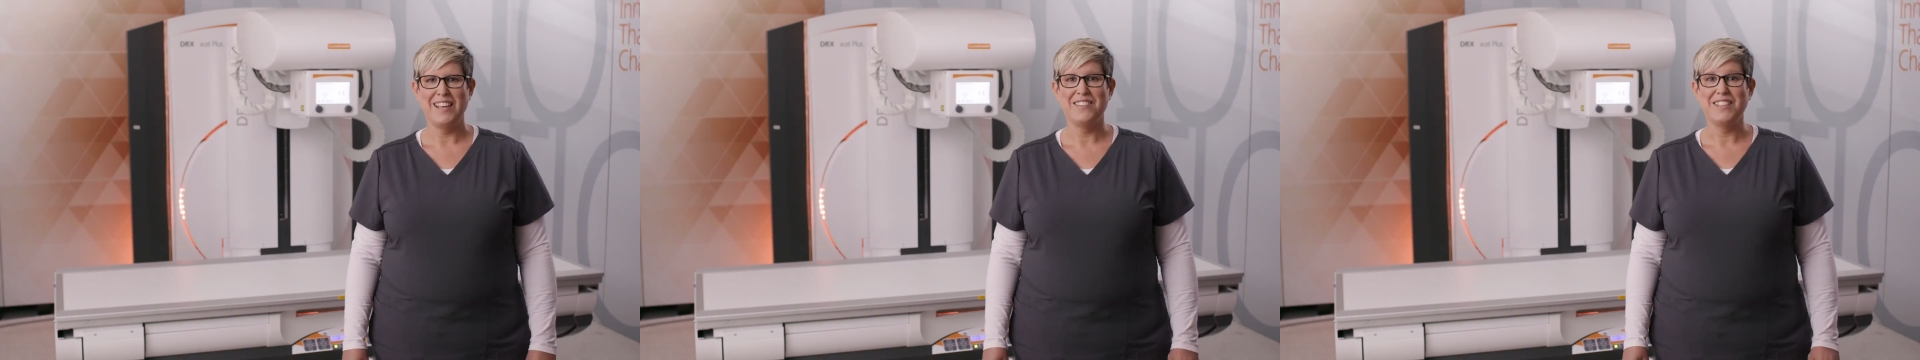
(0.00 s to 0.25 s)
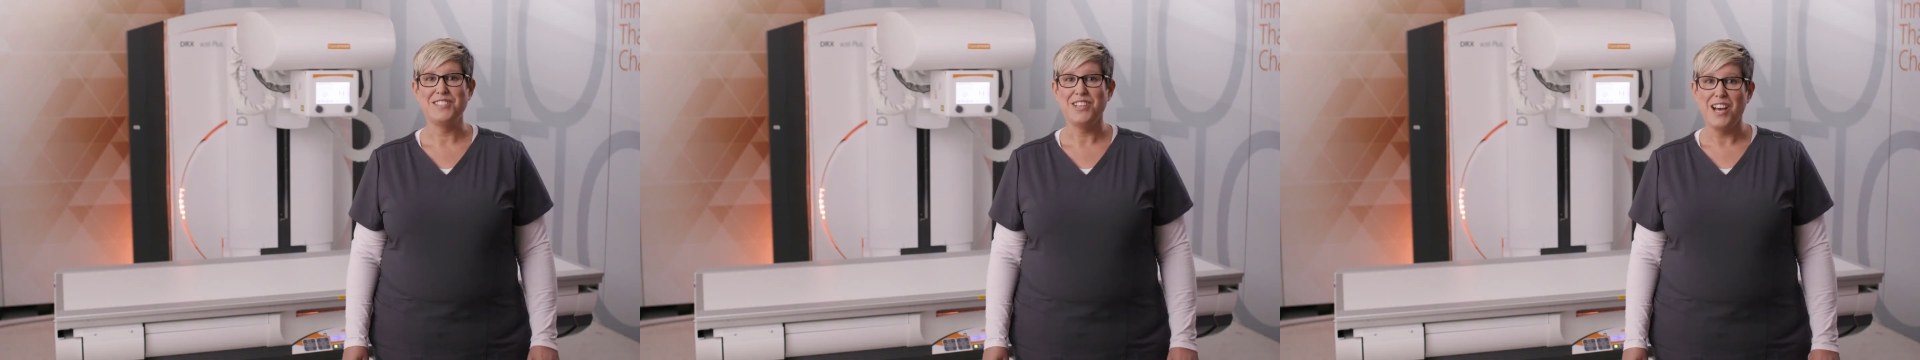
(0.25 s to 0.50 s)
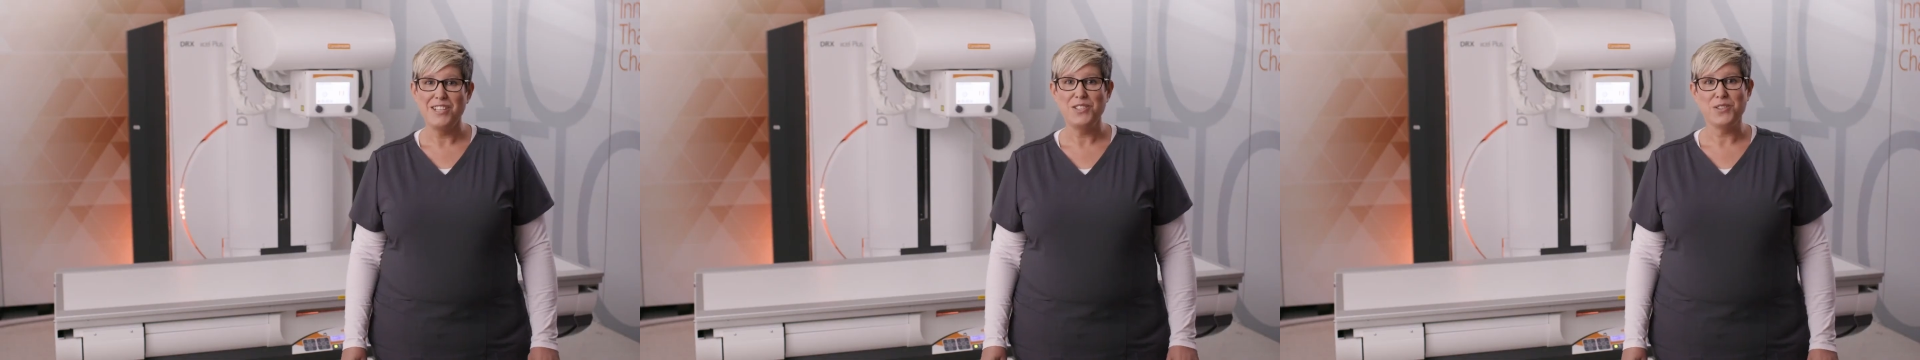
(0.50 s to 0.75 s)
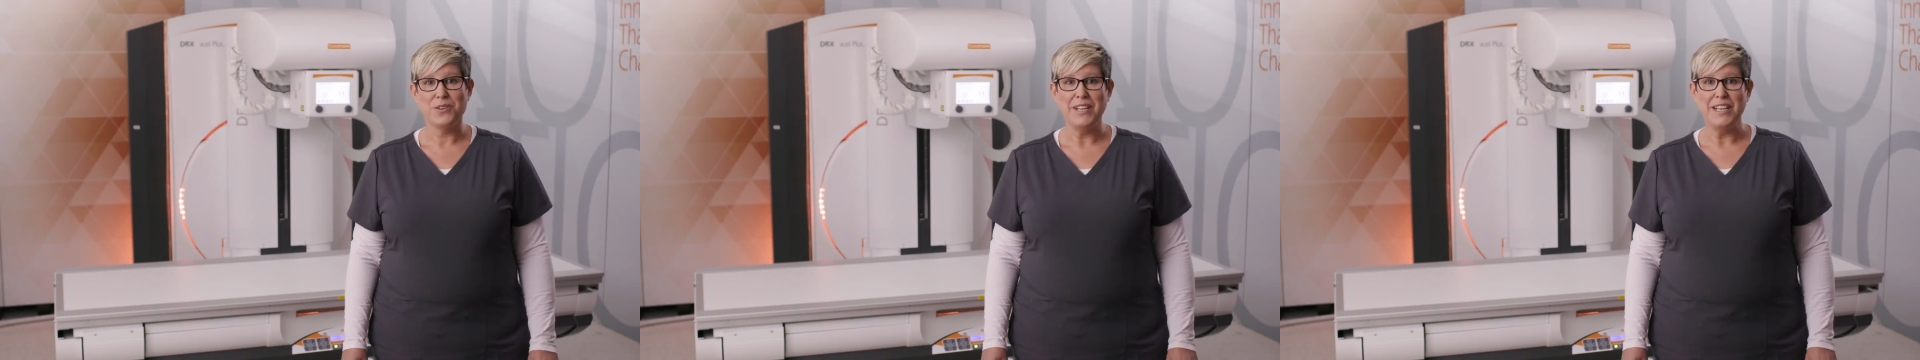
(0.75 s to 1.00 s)
The
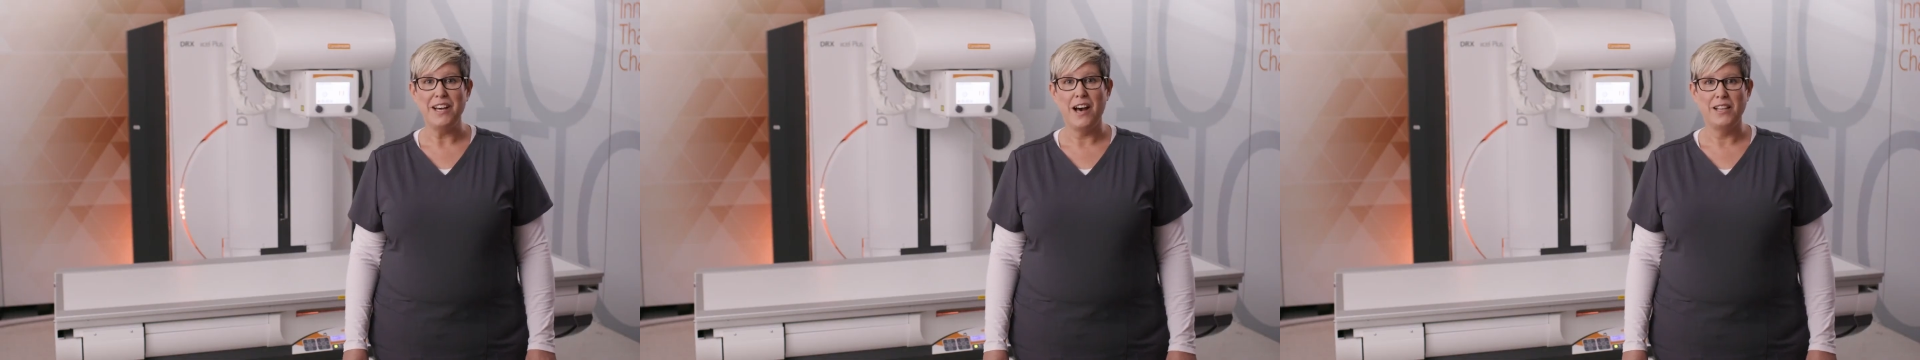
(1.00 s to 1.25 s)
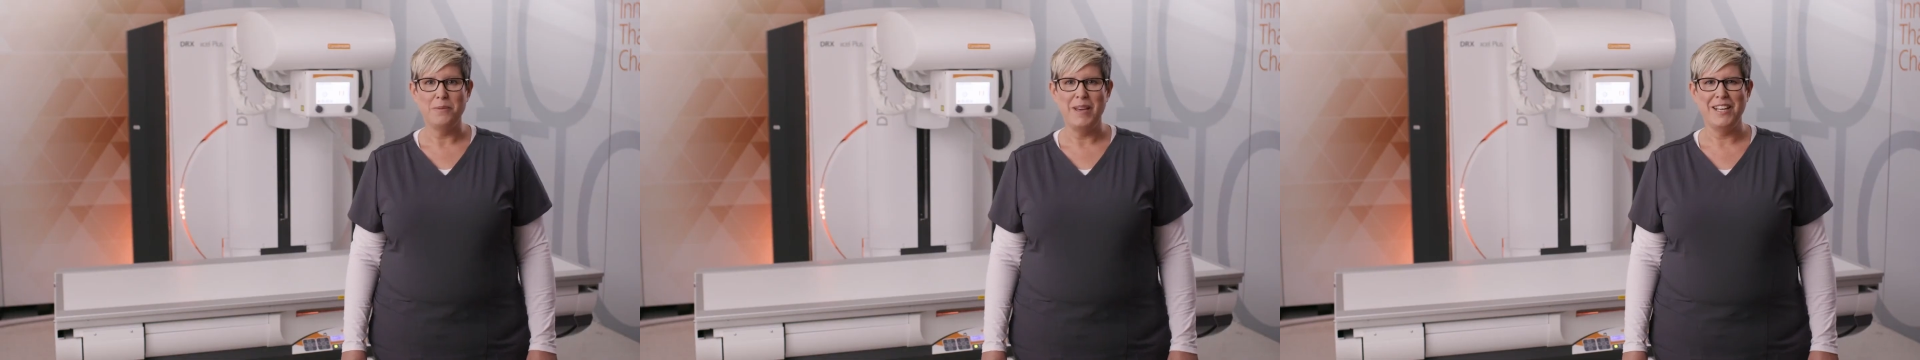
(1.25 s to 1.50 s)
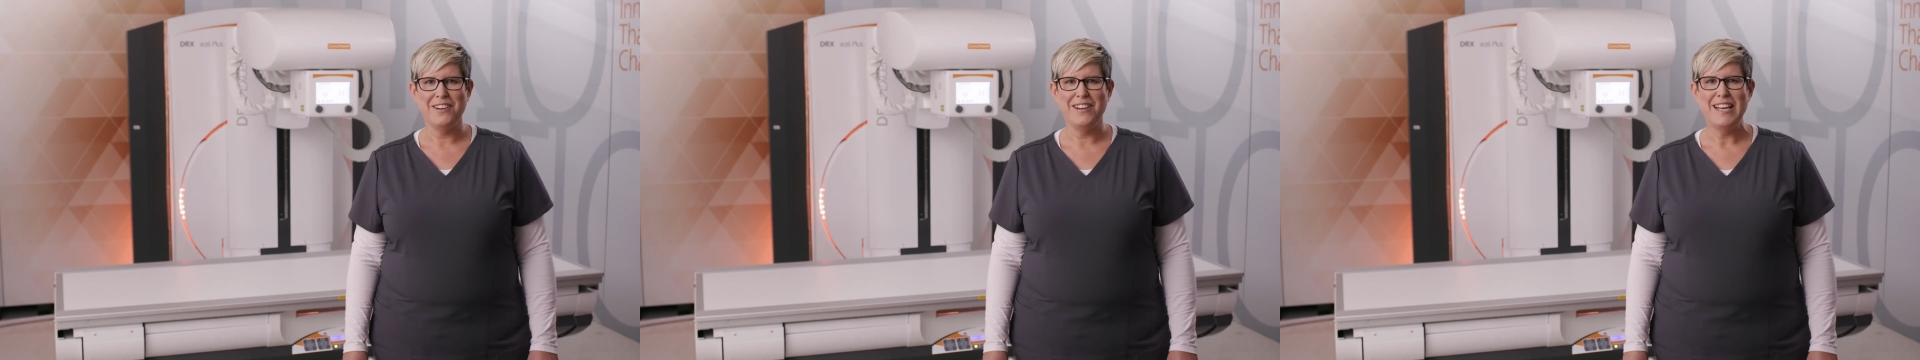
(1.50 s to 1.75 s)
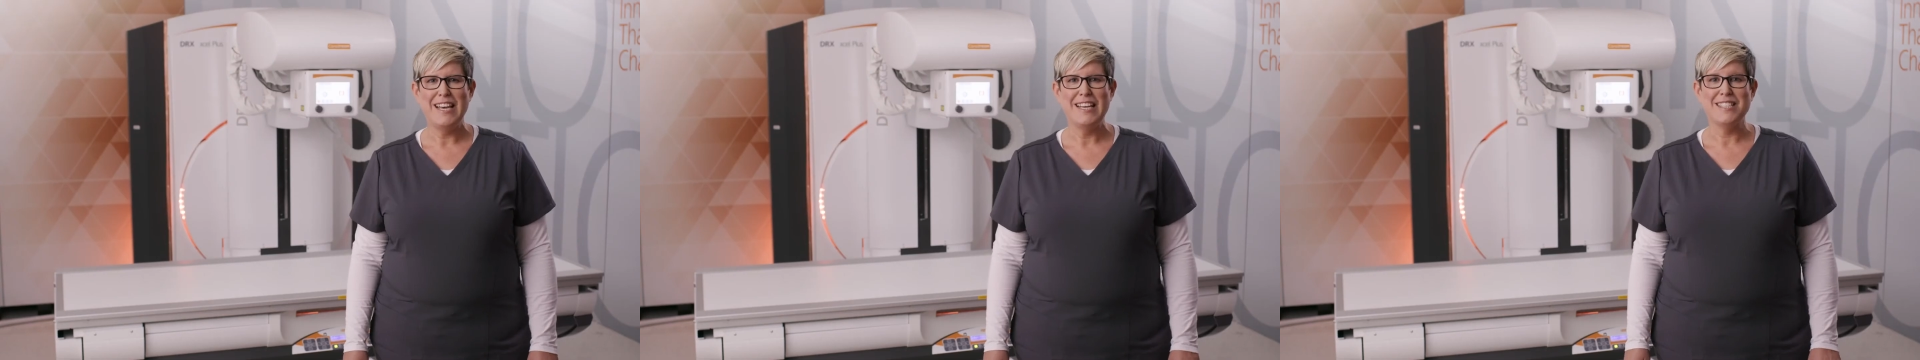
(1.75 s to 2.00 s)
touchscreen
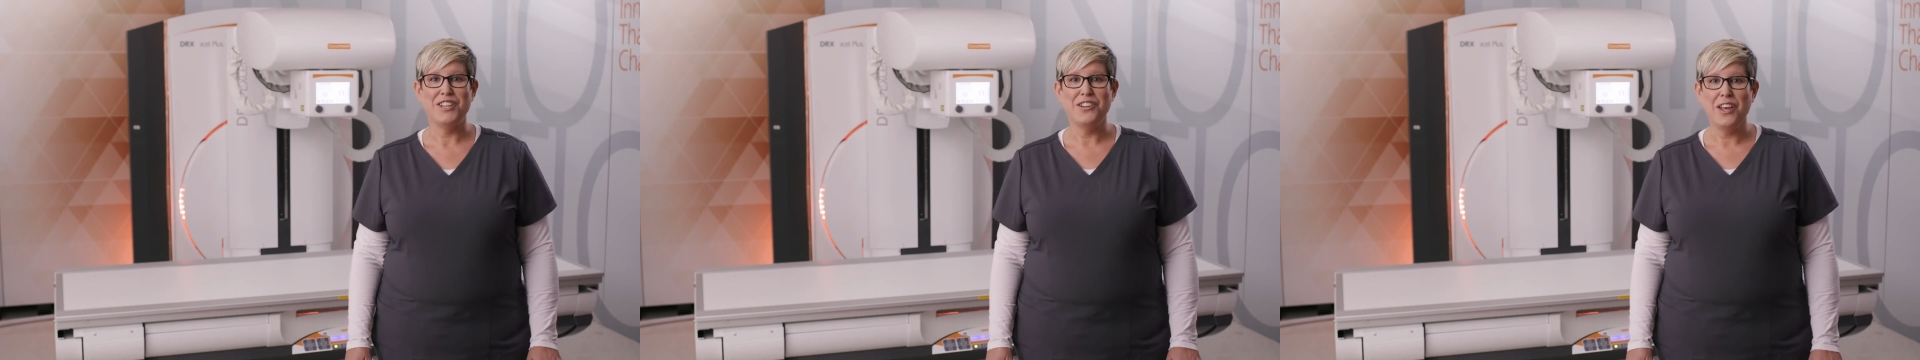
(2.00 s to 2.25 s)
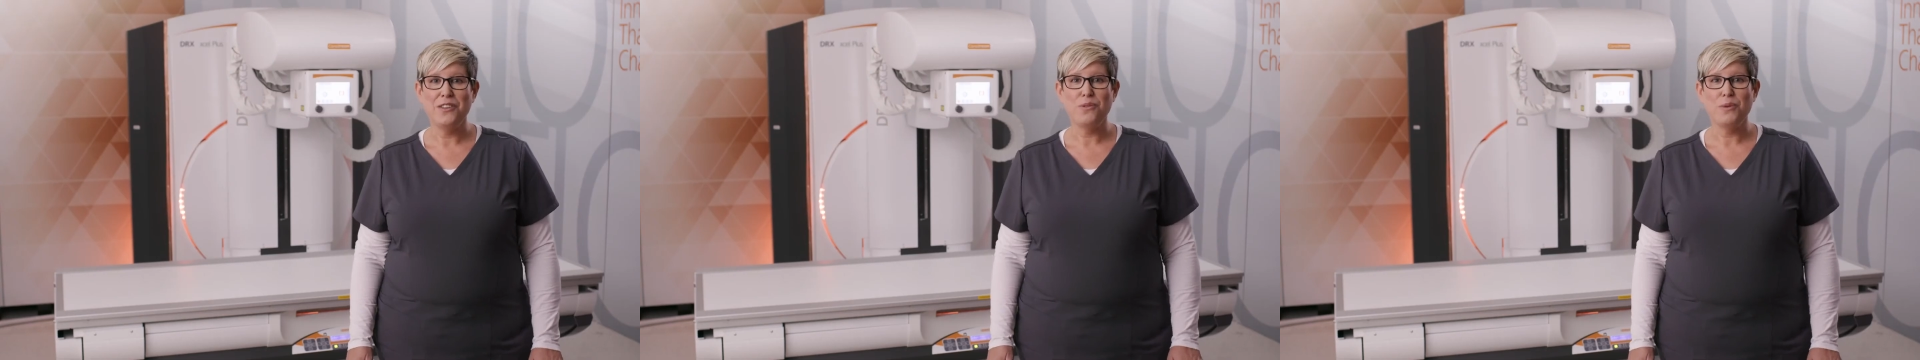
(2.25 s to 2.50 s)
collimator is another